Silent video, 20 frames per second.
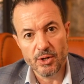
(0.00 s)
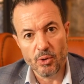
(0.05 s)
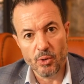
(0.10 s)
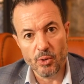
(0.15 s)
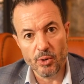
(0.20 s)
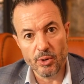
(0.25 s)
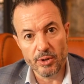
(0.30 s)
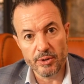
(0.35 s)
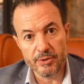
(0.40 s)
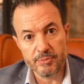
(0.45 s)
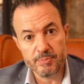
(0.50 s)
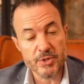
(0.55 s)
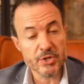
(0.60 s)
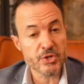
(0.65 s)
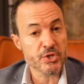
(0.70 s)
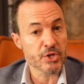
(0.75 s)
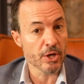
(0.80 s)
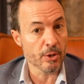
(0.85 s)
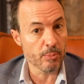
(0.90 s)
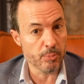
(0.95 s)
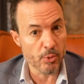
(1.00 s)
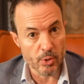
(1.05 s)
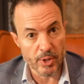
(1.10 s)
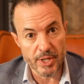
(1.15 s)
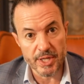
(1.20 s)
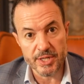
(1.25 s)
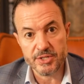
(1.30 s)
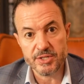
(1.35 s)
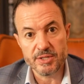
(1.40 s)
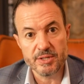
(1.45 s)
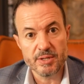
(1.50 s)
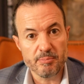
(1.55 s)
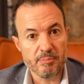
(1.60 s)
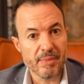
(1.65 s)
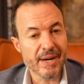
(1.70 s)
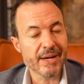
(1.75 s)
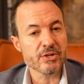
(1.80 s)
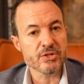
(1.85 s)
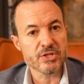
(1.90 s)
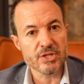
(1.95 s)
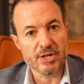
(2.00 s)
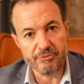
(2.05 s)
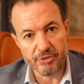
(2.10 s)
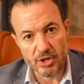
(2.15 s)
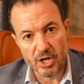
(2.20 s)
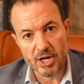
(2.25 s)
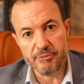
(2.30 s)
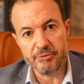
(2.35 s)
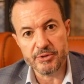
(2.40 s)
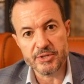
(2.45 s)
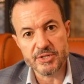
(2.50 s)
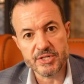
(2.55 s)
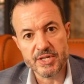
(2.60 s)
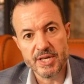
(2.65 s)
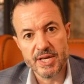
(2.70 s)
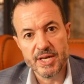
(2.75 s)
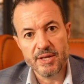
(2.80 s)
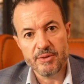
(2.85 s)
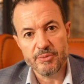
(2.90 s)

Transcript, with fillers: or SharePoint, Microsoft Office,